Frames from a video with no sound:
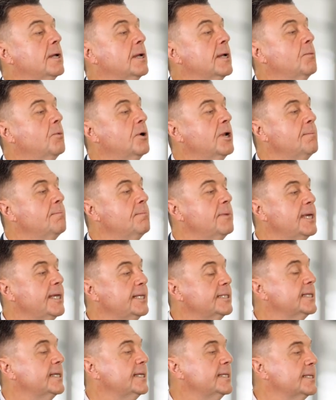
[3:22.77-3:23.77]
And what it
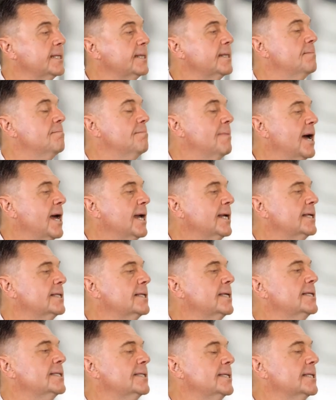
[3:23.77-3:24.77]
means is that the market
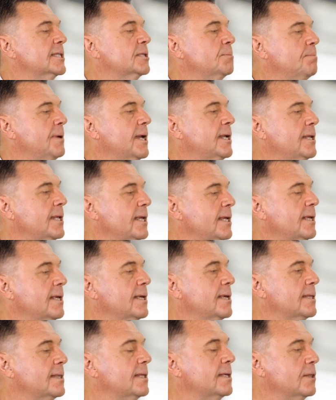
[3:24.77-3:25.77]
is expecting
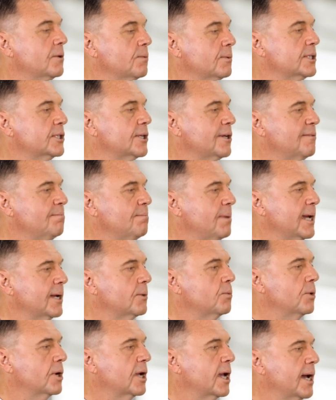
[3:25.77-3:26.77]
that the Reserve
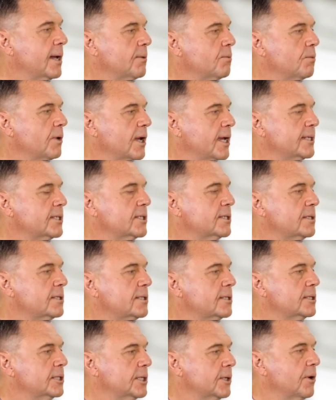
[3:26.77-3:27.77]
Bank will cut rates
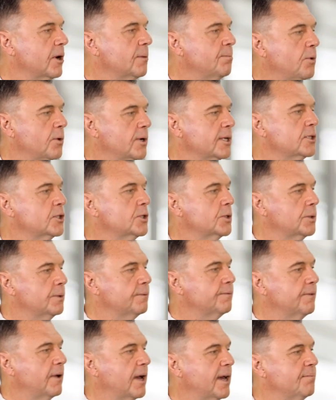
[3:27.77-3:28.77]
to
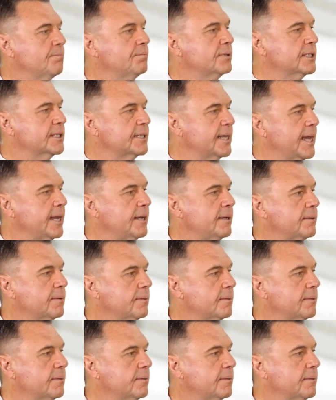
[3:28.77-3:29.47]
0.25%.